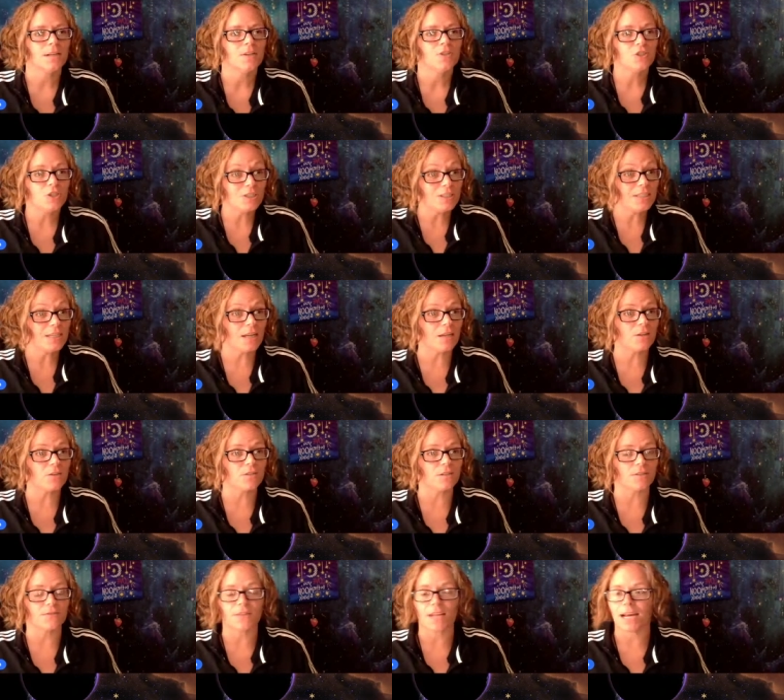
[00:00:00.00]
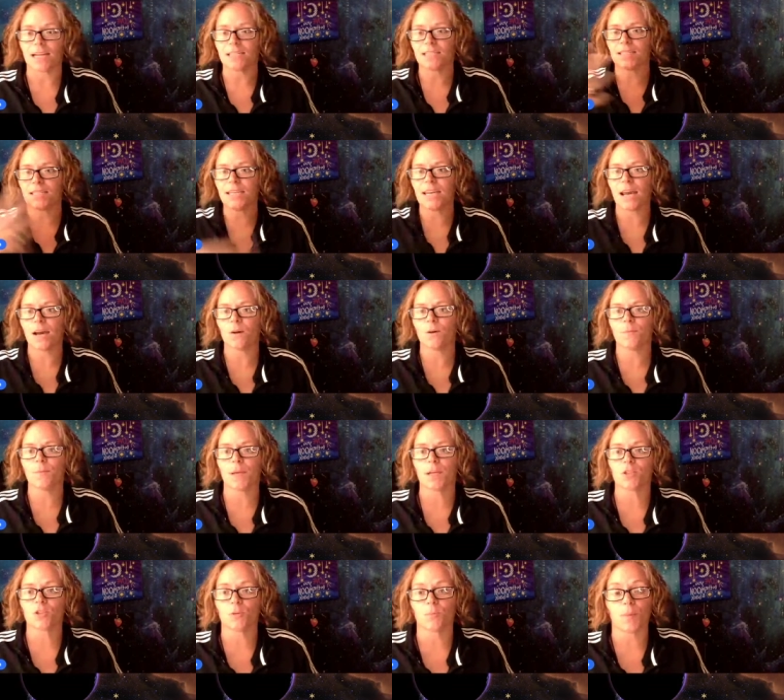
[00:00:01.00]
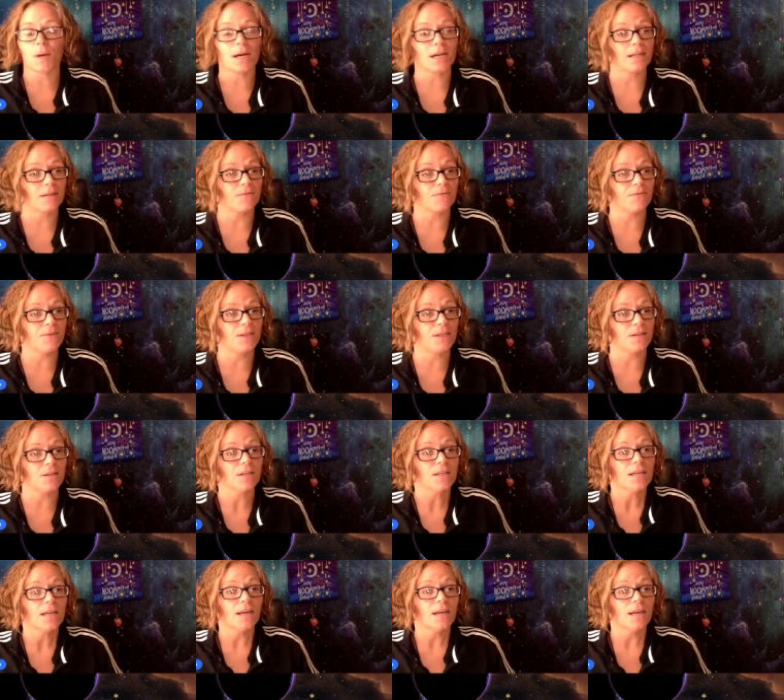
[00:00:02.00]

Just tell yourself that. See how it makes your body feel.